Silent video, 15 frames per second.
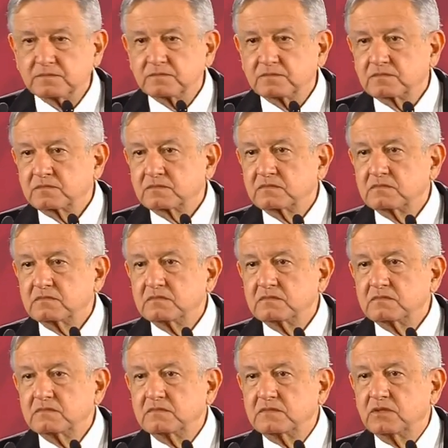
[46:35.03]
I said it
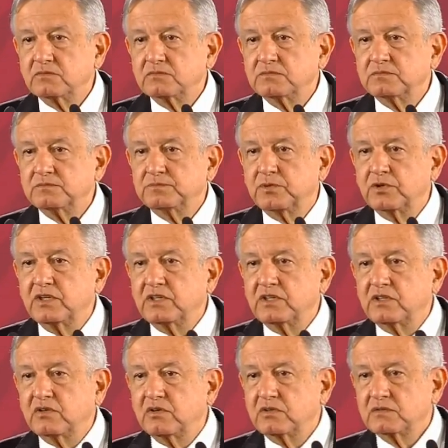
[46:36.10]
was uh,
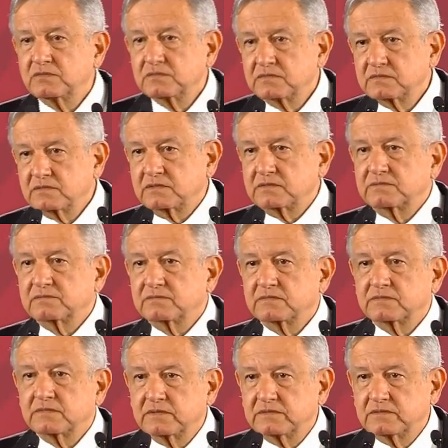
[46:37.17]
I said it was from a
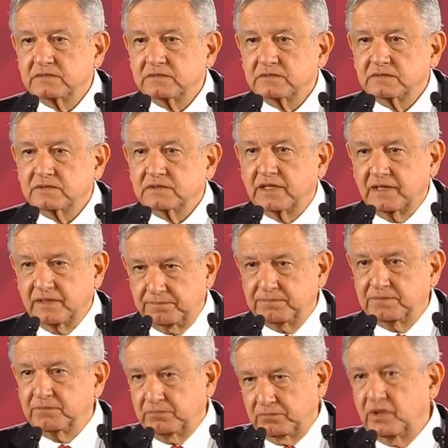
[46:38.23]
politician
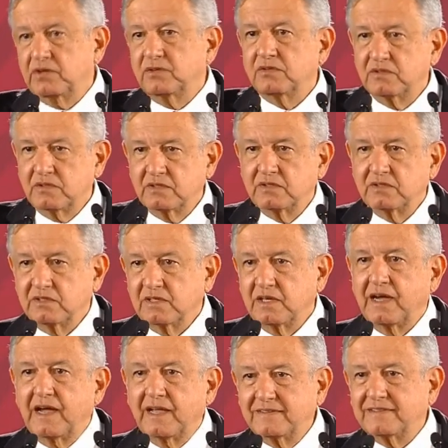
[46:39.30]

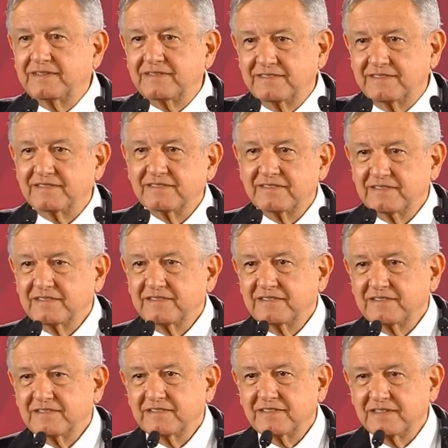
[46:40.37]
and
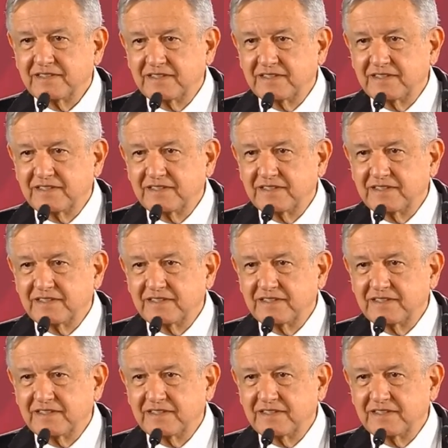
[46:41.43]
before